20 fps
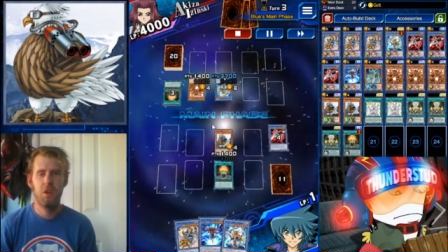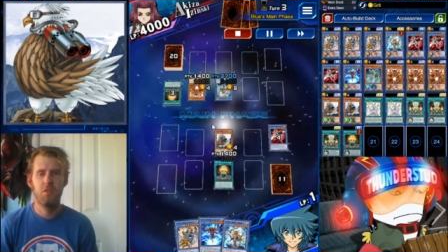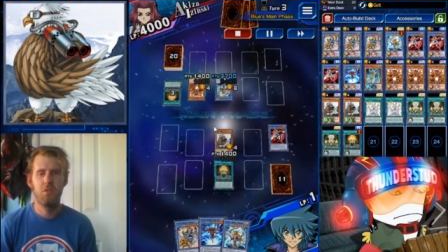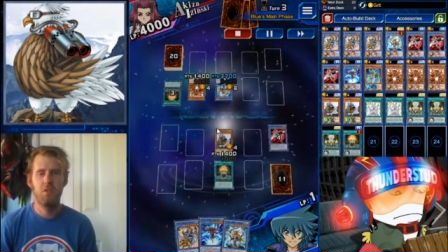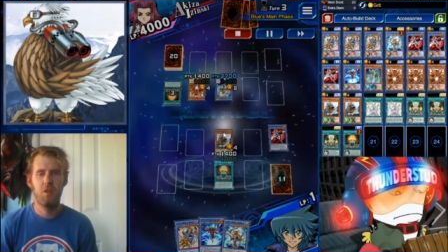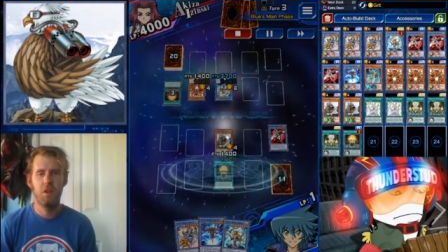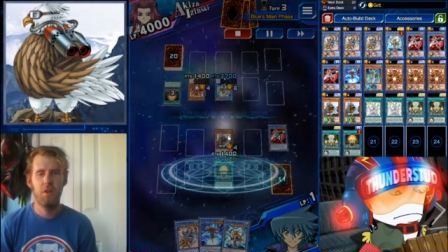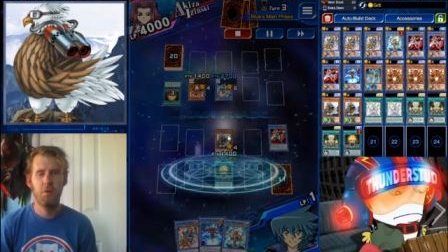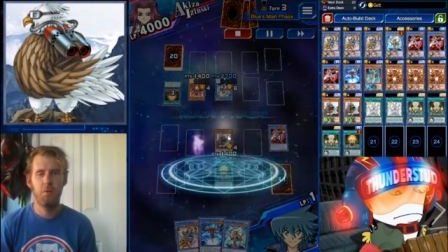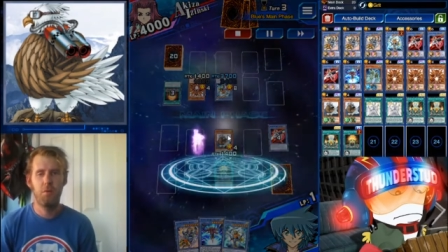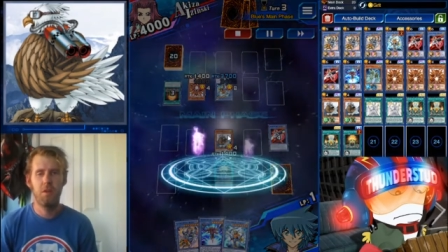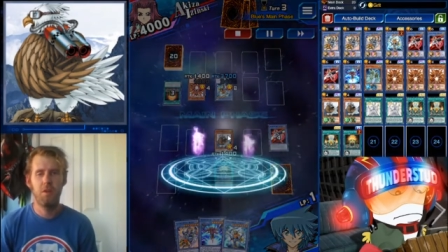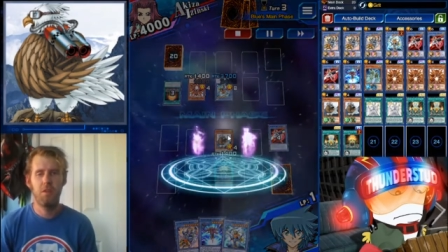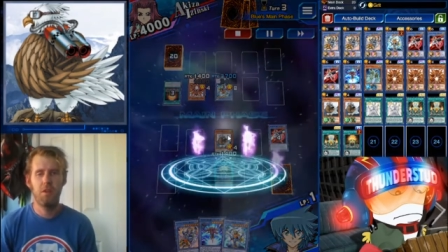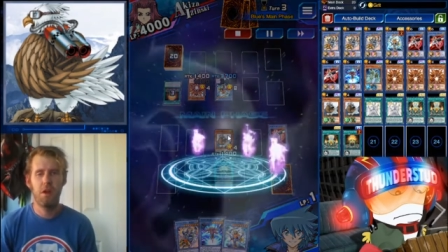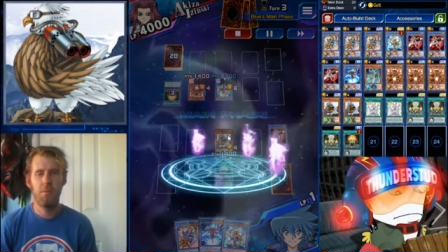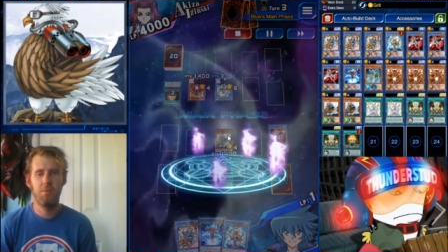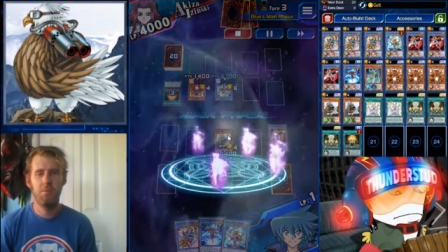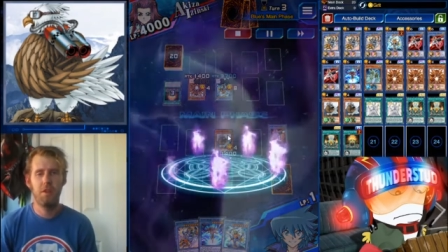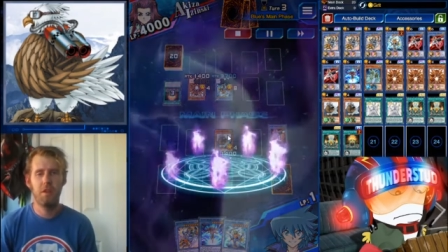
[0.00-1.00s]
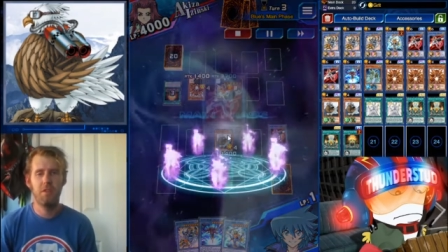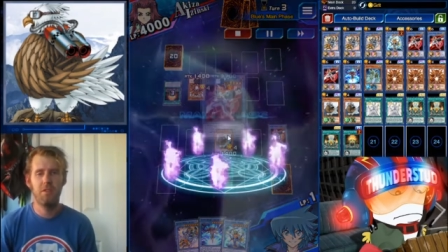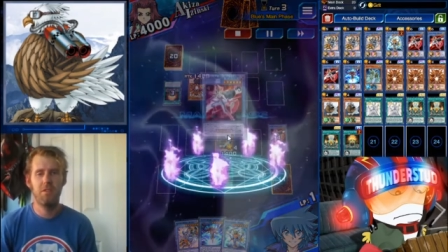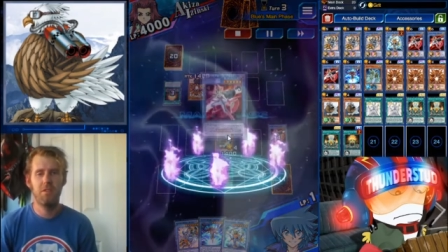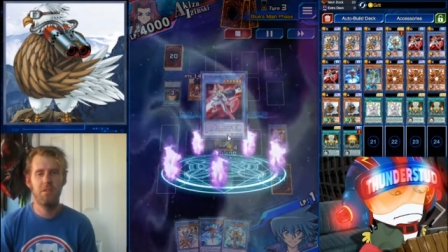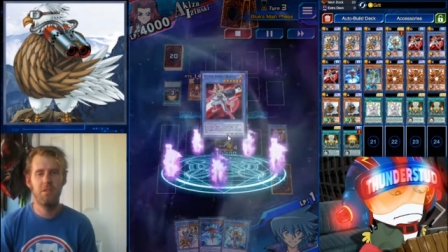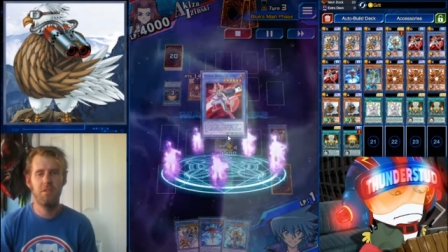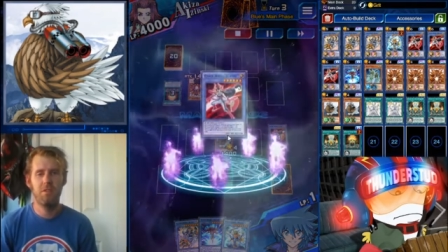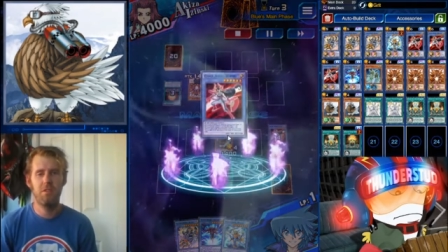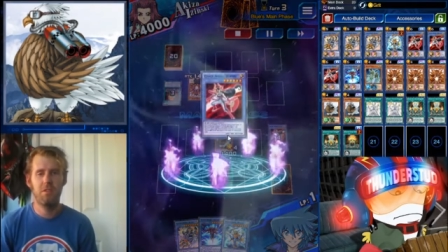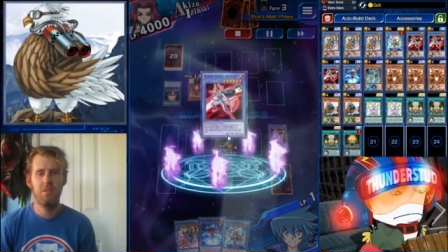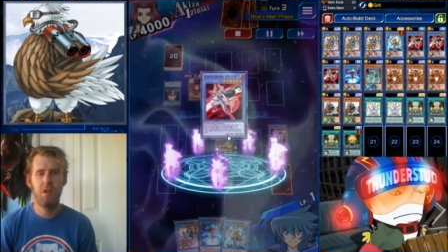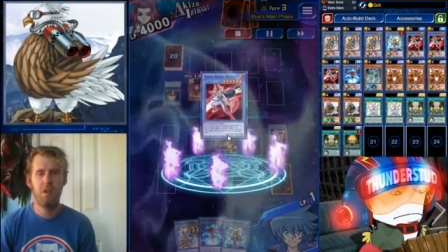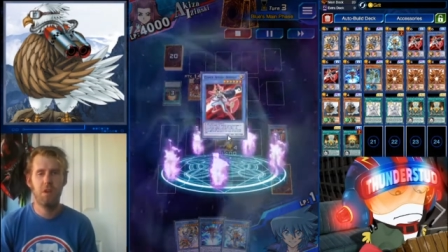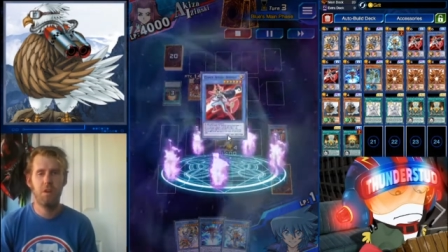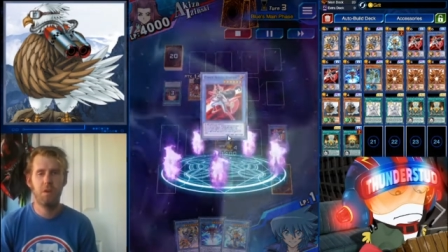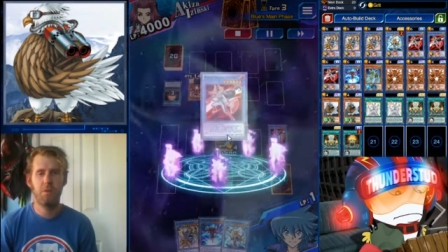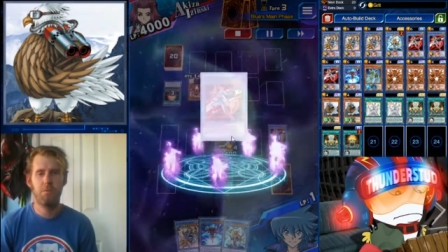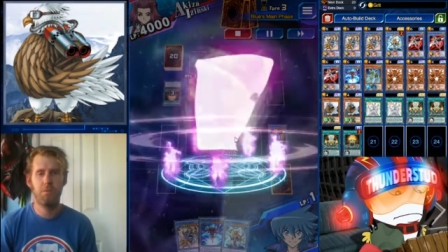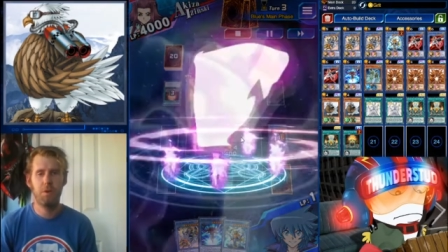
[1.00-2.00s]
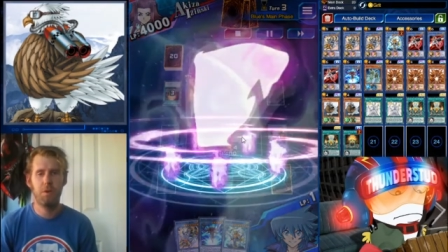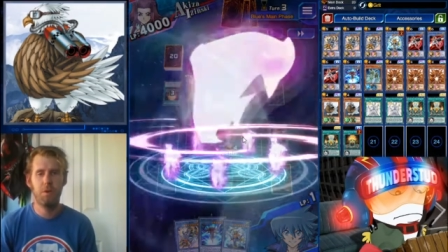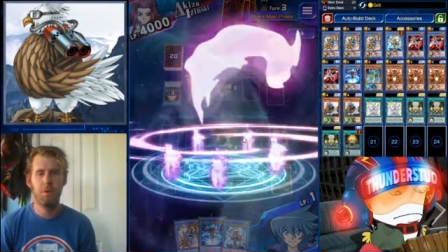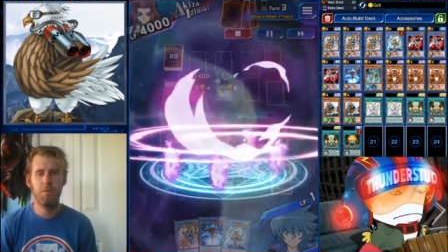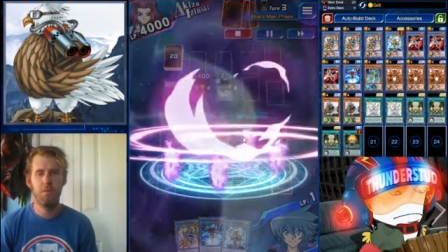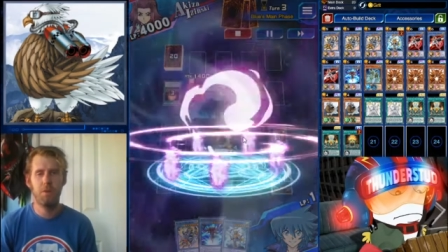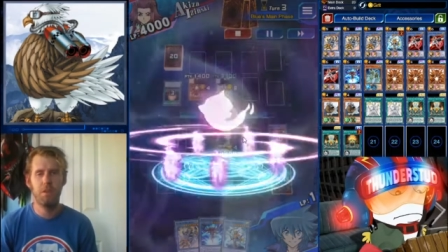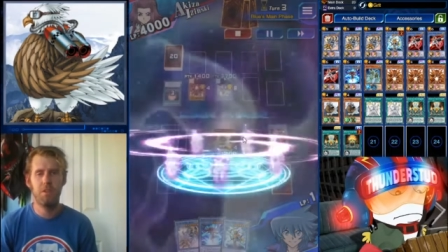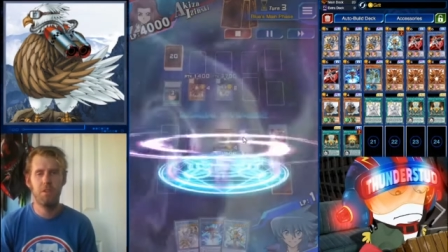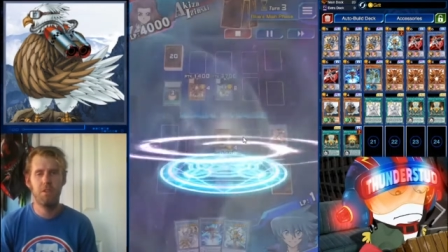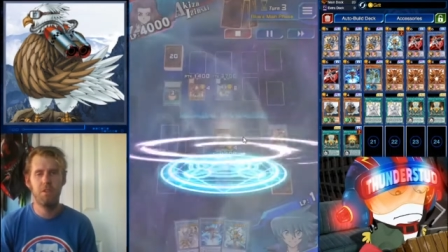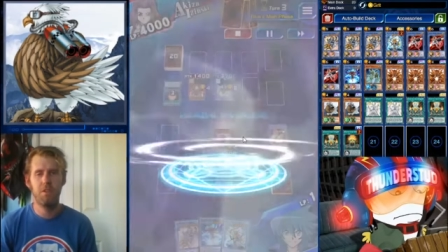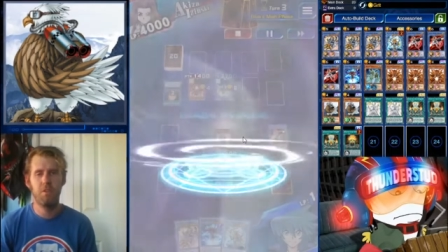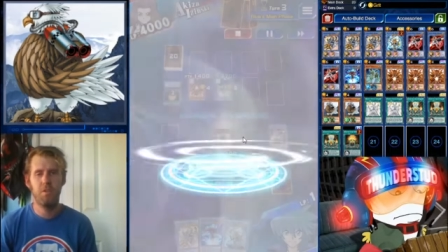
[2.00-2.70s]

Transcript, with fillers: So here we top deck the Sonic Bird, which is